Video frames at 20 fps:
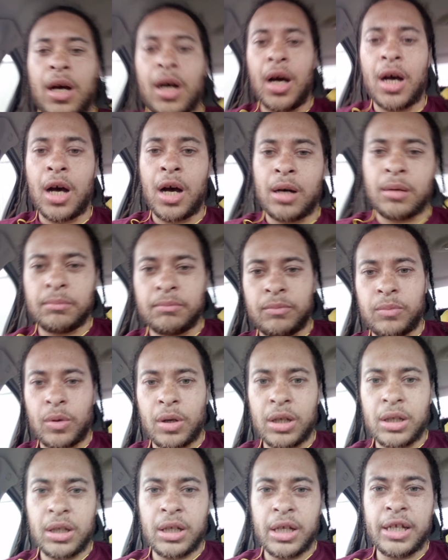um,
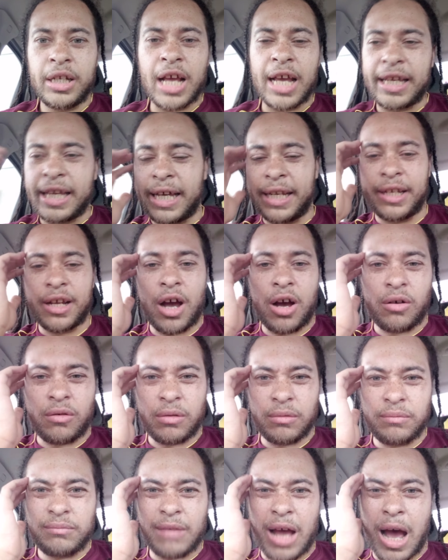again,
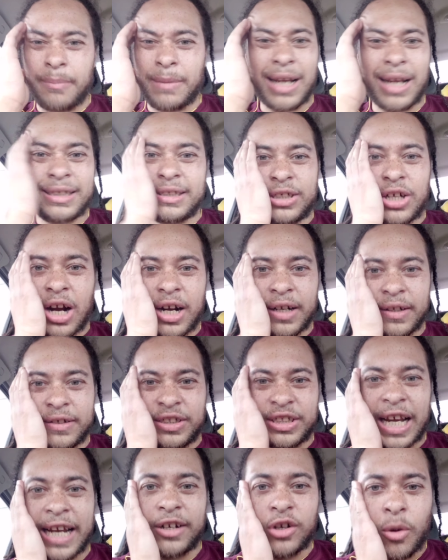y'all, I'm not trying to
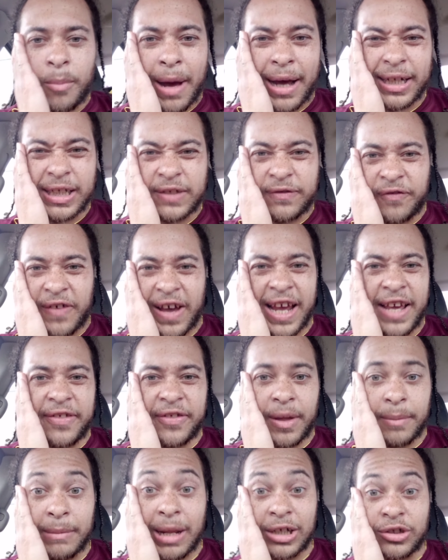shake nobody's faith.
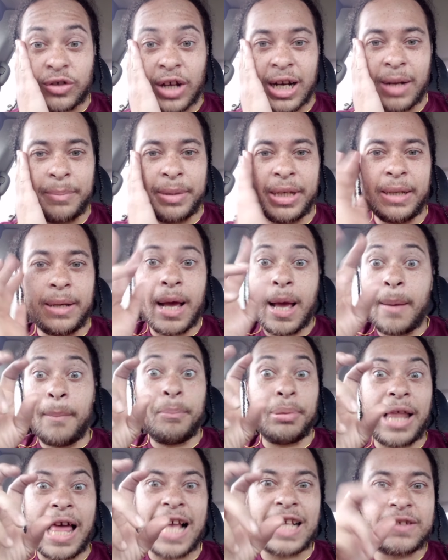I'm not trying to be
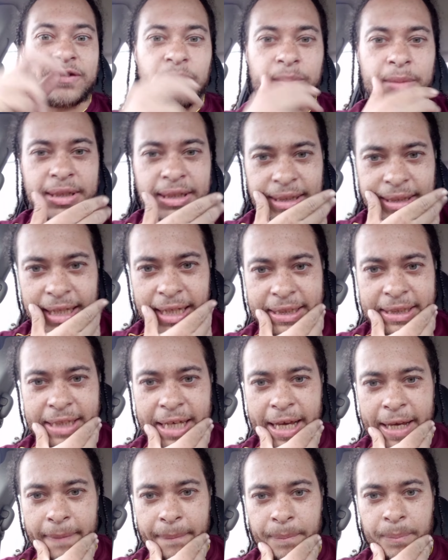blasphemous, as they
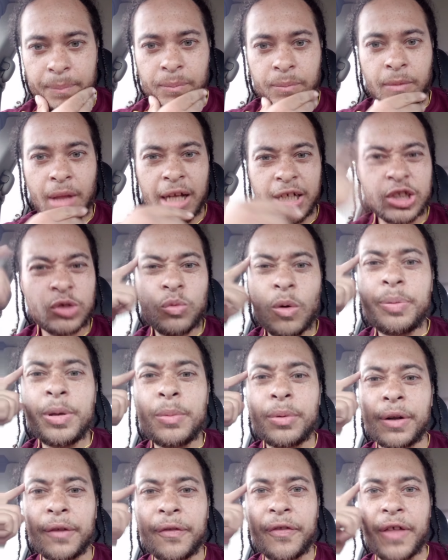say. I just want
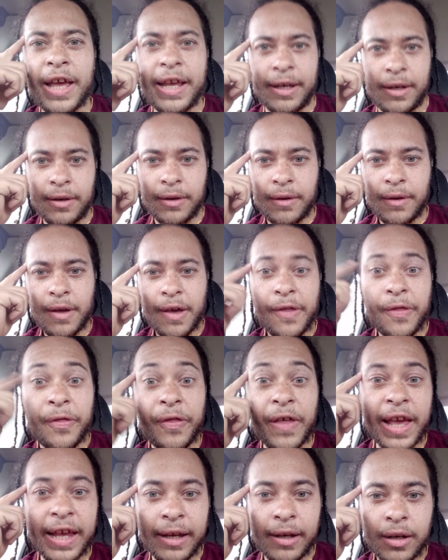people to think,
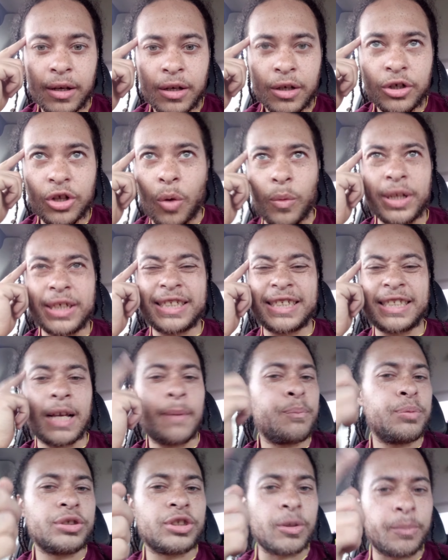think. Don't
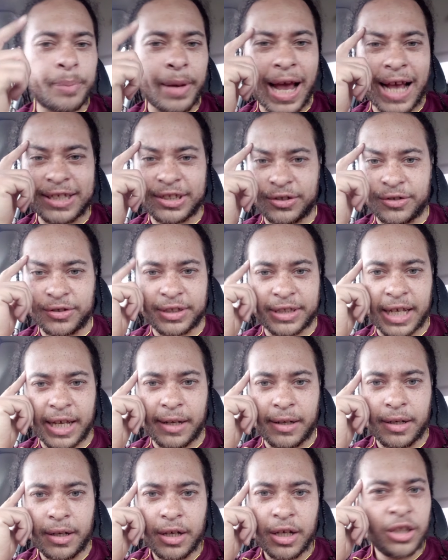accept what your pastor
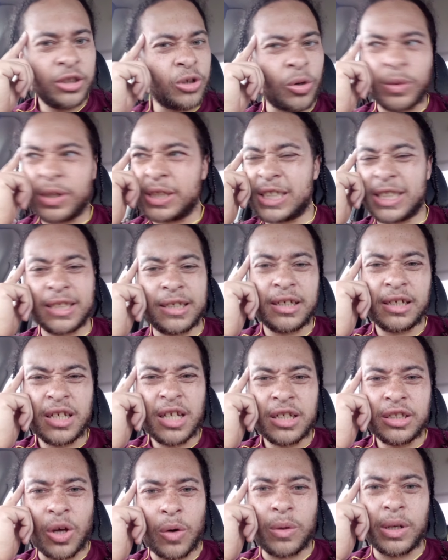said. Don't ex-
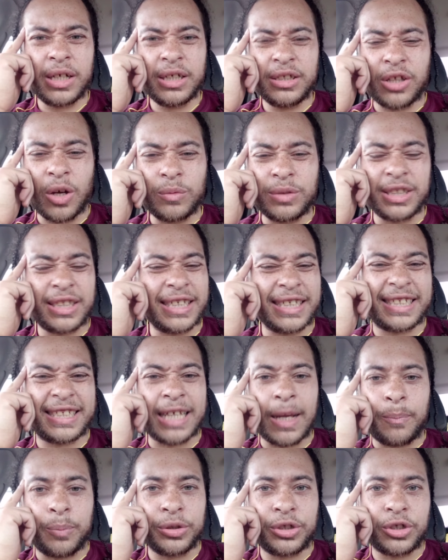don't don't just
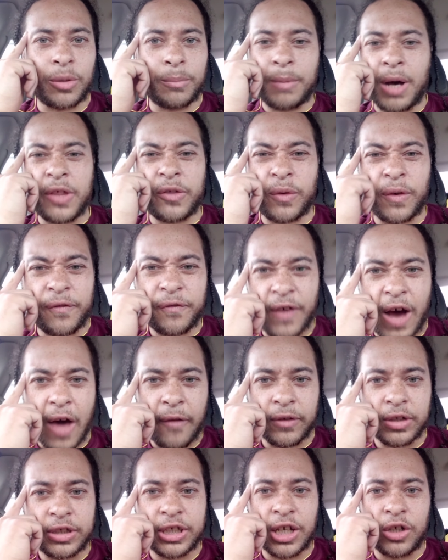accept what your mother and
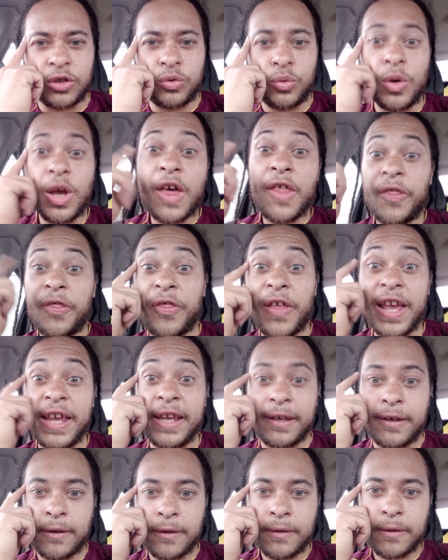father tells you.
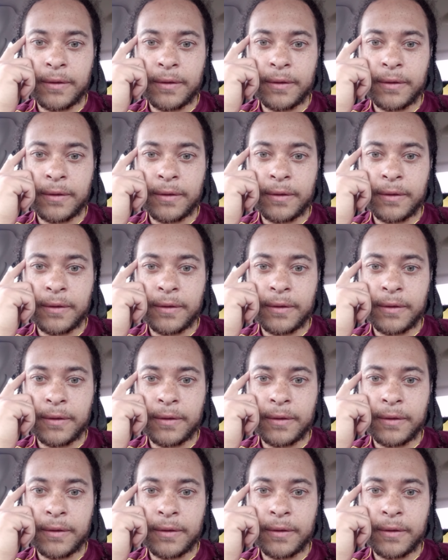Think